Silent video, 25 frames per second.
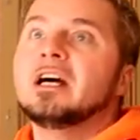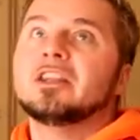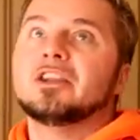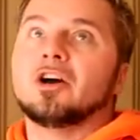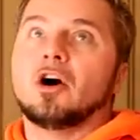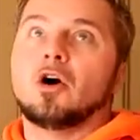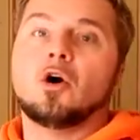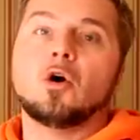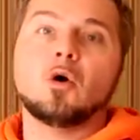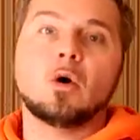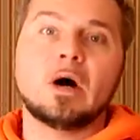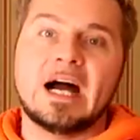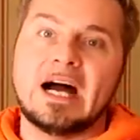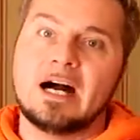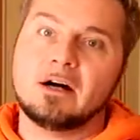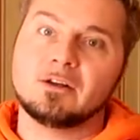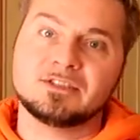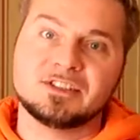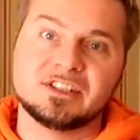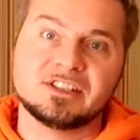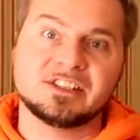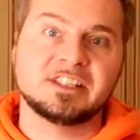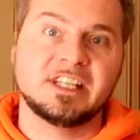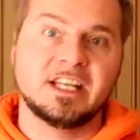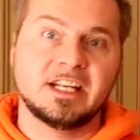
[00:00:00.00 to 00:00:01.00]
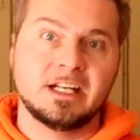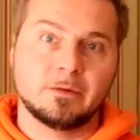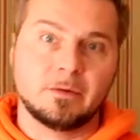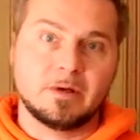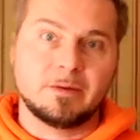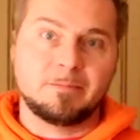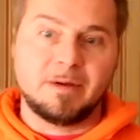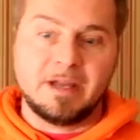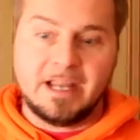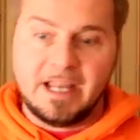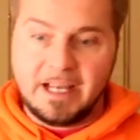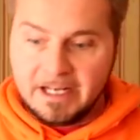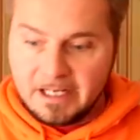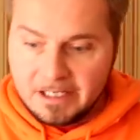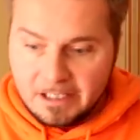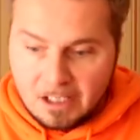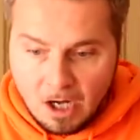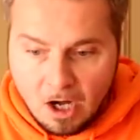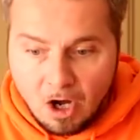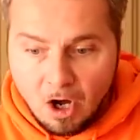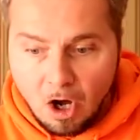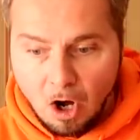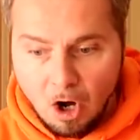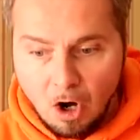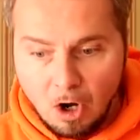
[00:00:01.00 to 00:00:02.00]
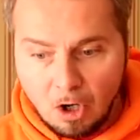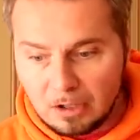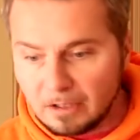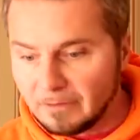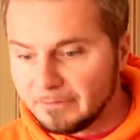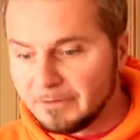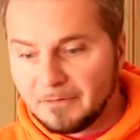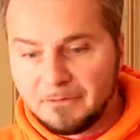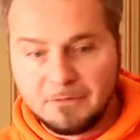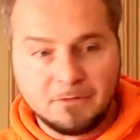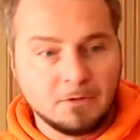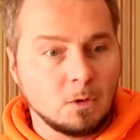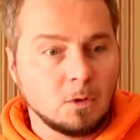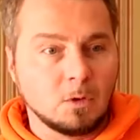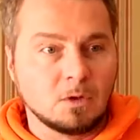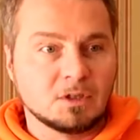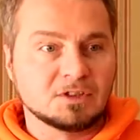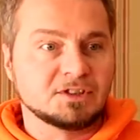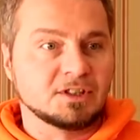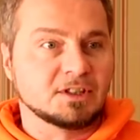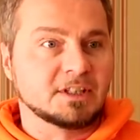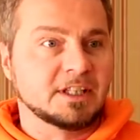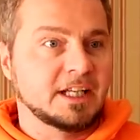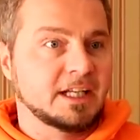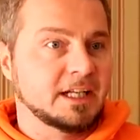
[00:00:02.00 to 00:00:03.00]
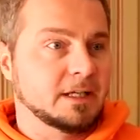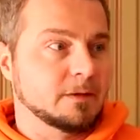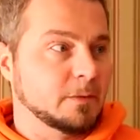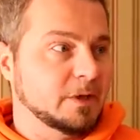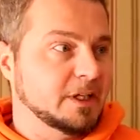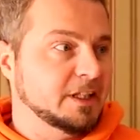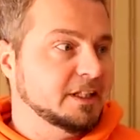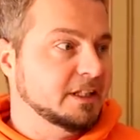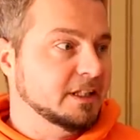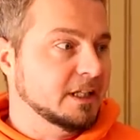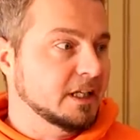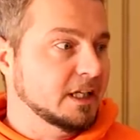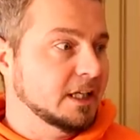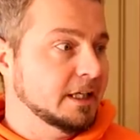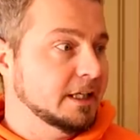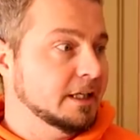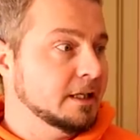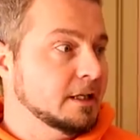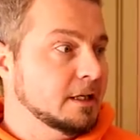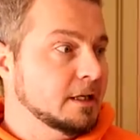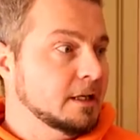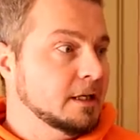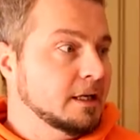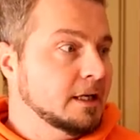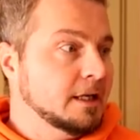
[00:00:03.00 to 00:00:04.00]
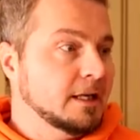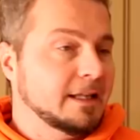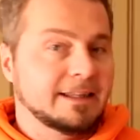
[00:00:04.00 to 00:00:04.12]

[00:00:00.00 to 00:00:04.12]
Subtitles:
The whole house is getting repainted. All of the floors are getting redone.